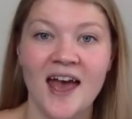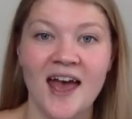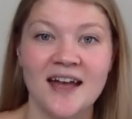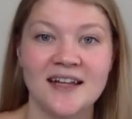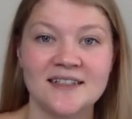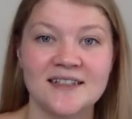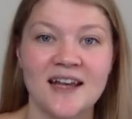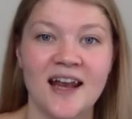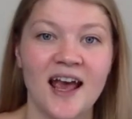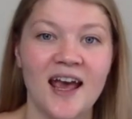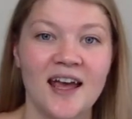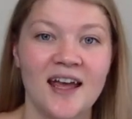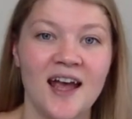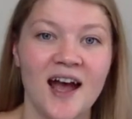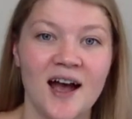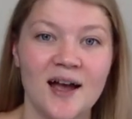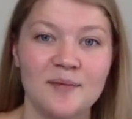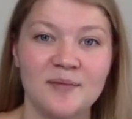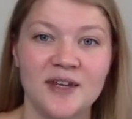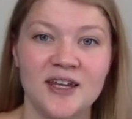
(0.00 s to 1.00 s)
And today
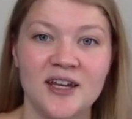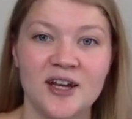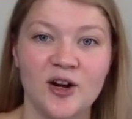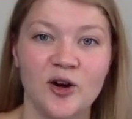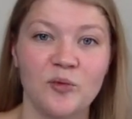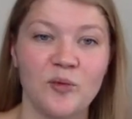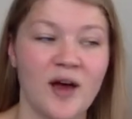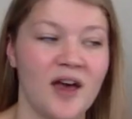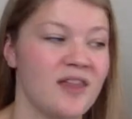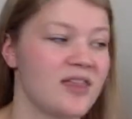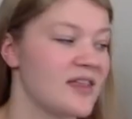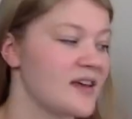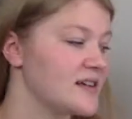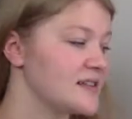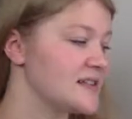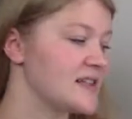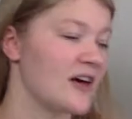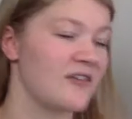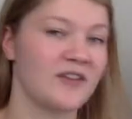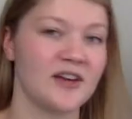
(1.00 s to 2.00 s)
I'm here with a
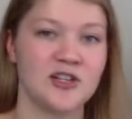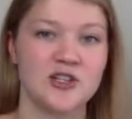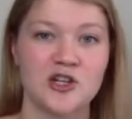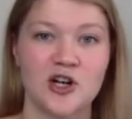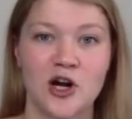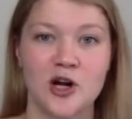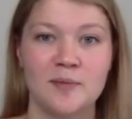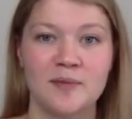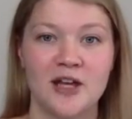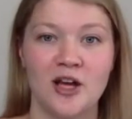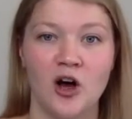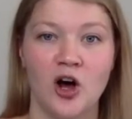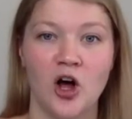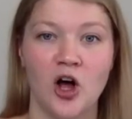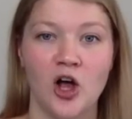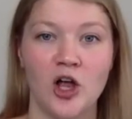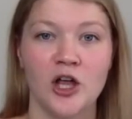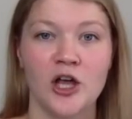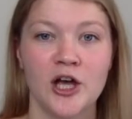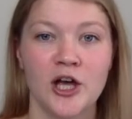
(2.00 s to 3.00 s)
Salvation Army
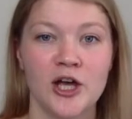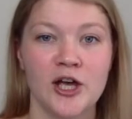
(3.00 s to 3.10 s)
haul.